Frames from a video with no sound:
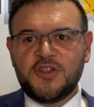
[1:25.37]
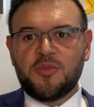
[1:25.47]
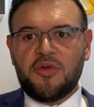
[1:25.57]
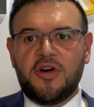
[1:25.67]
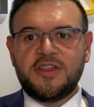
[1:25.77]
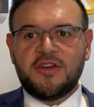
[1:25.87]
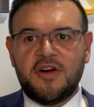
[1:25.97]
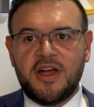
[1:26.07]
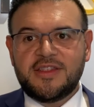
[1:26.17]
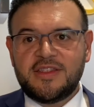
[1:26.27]
price
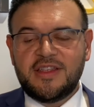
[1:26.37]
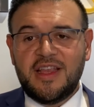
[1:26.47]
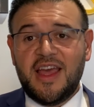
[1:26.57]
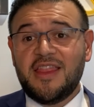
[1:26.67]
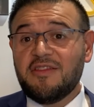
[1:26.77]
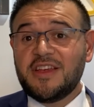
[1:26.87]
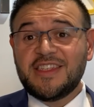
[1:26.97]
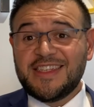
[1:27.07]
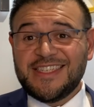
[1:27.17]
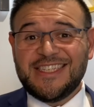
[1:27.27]
guides. Now, there is a
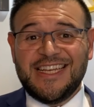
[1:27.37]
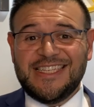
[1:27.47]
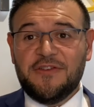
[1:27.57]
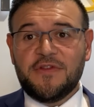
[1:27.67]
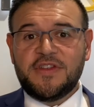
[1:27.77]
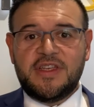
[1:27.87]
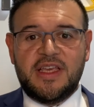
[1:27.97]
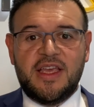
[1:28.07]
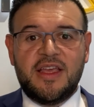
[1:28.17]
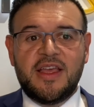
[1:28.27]
distinct difference
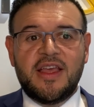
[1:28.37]
here.